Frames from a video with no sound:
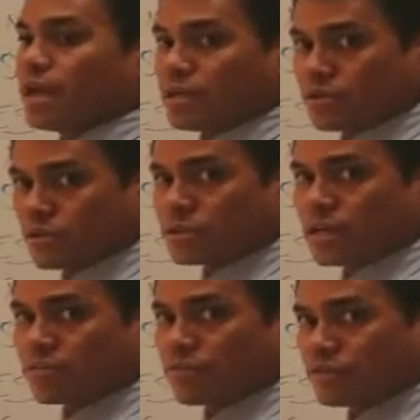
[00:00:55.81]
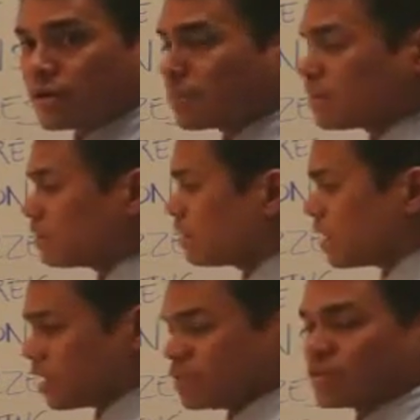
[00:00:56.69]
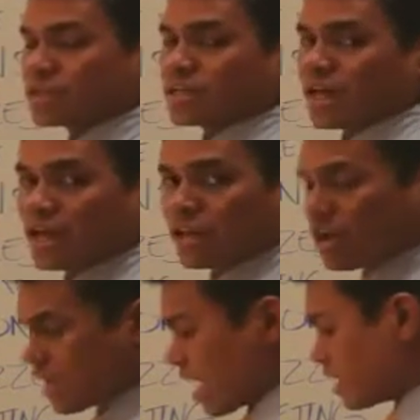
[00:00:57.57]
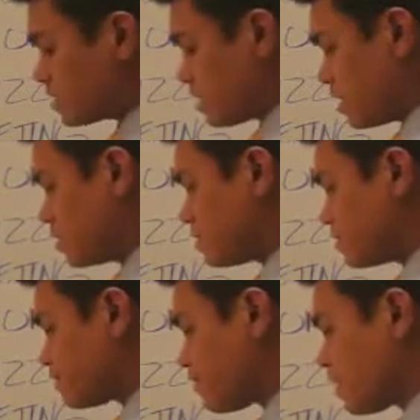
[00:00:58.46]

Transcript: and your telephone number, and you get the catalog as is.